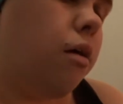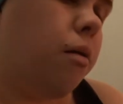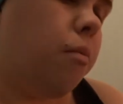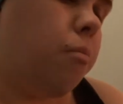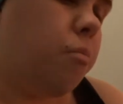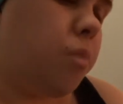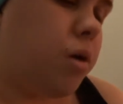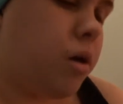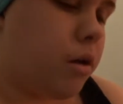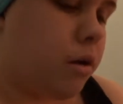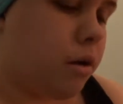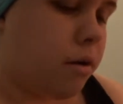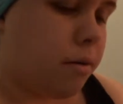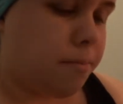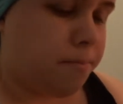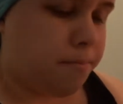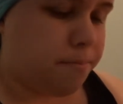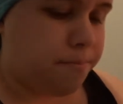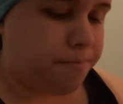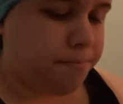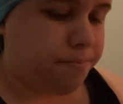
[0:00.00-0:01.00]
But
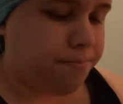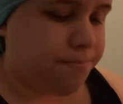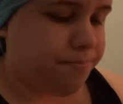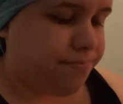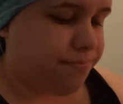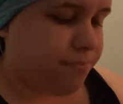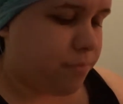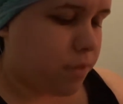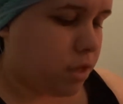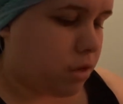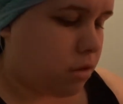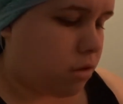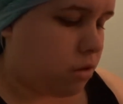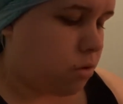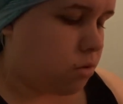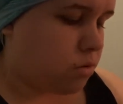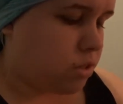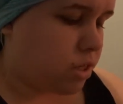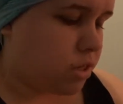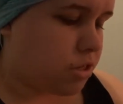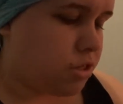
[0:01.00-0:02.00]
um it
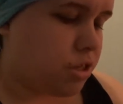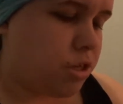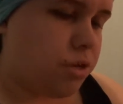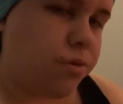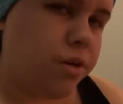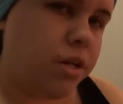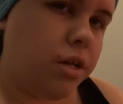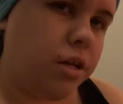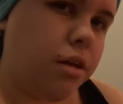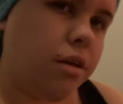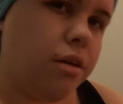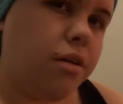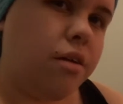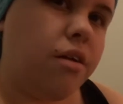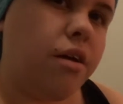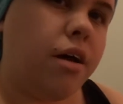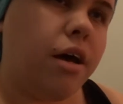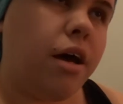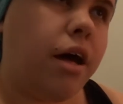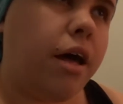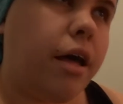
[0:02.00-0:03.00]
was actually really good.
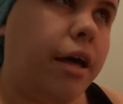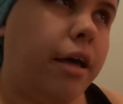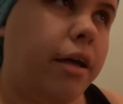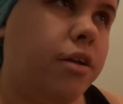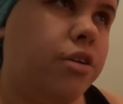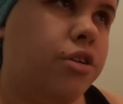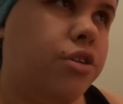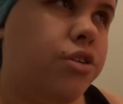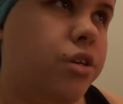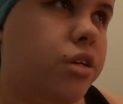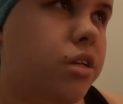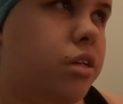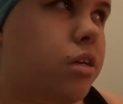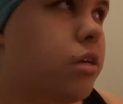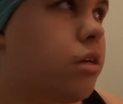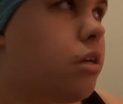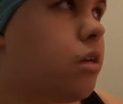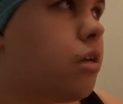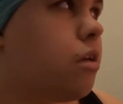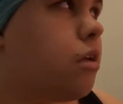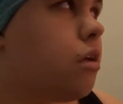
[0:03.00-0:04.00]
I enjoyed it.
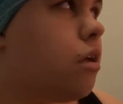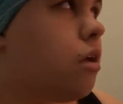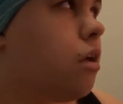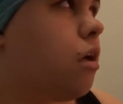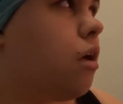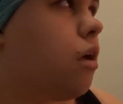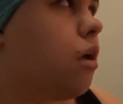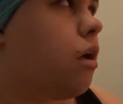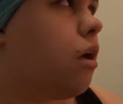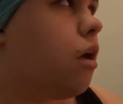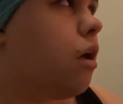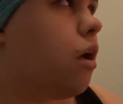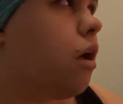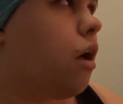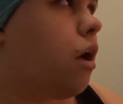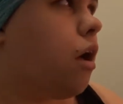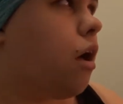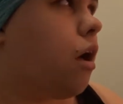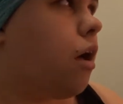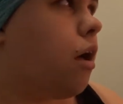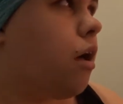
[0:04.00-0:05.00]

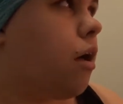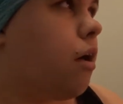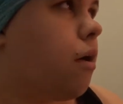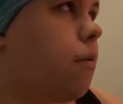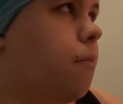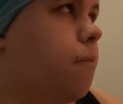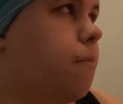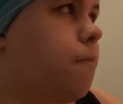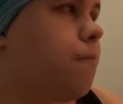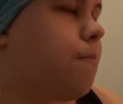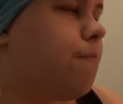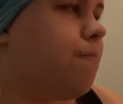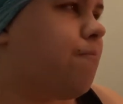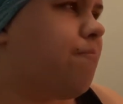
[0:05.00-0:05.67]
Um